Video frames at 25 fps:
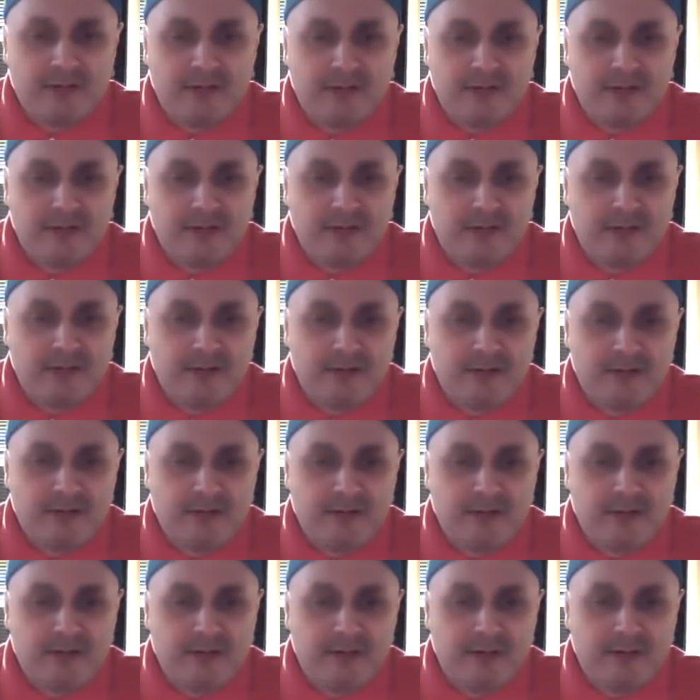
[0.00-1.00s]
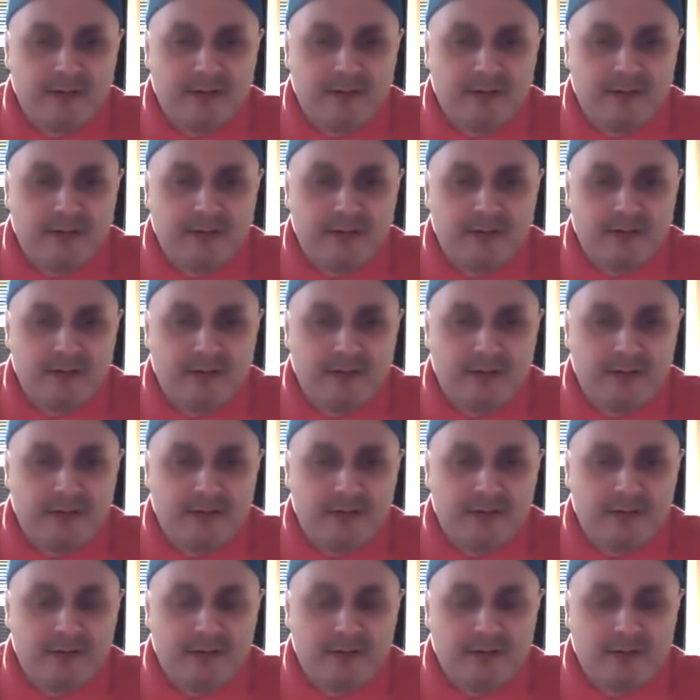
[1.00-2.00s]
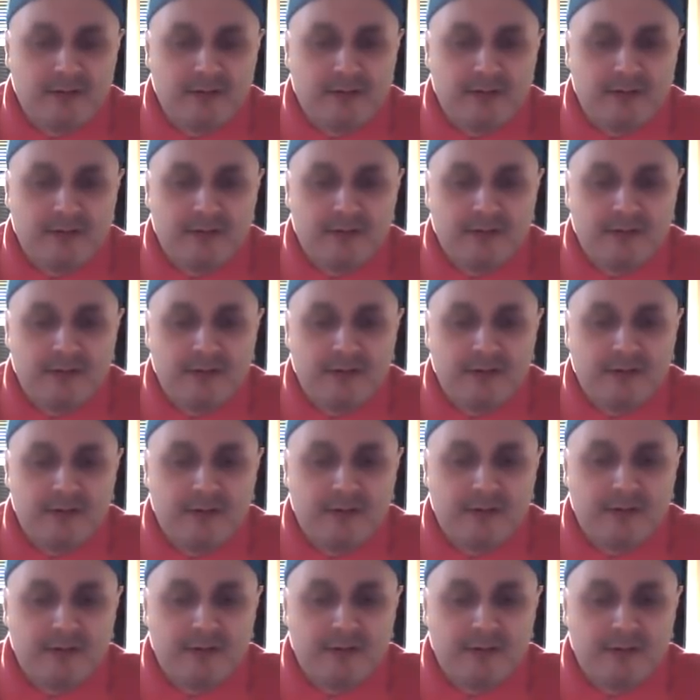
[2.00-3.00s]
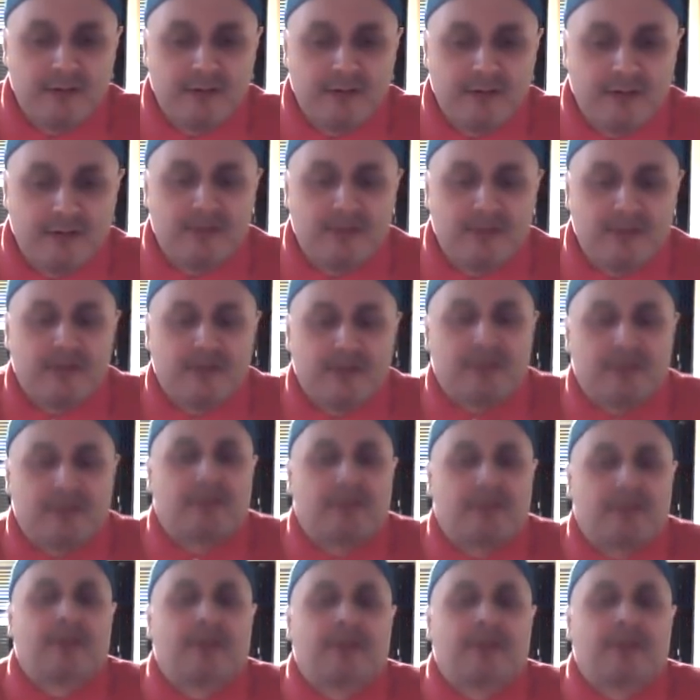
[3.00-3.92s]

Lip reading: The person shown says nothing.